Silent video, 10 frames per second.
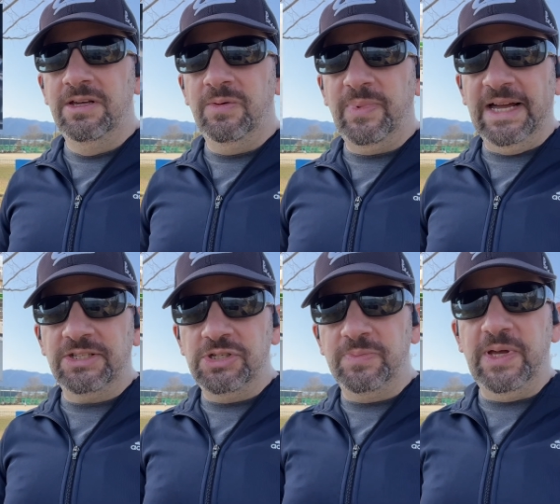back to
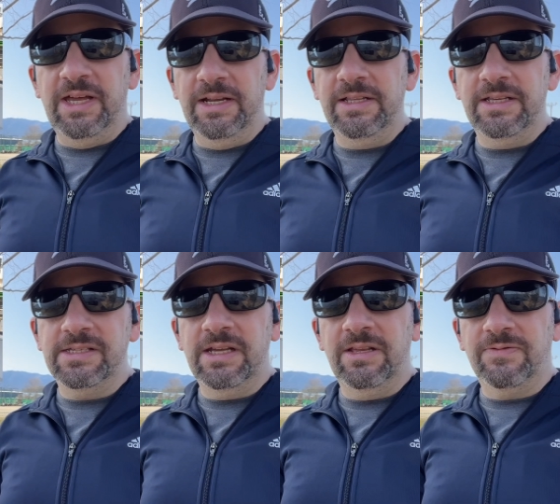Japan, and they
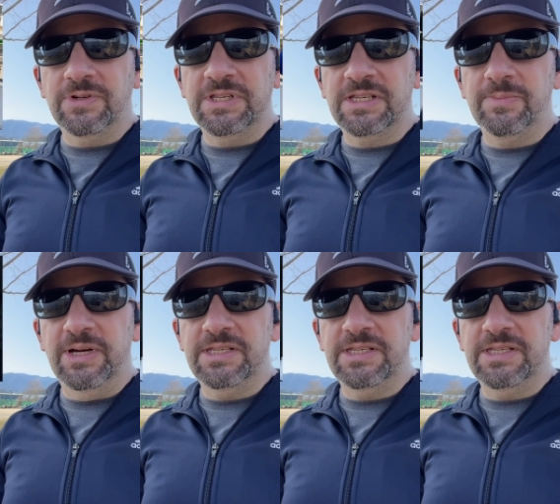stayed there for 6 months.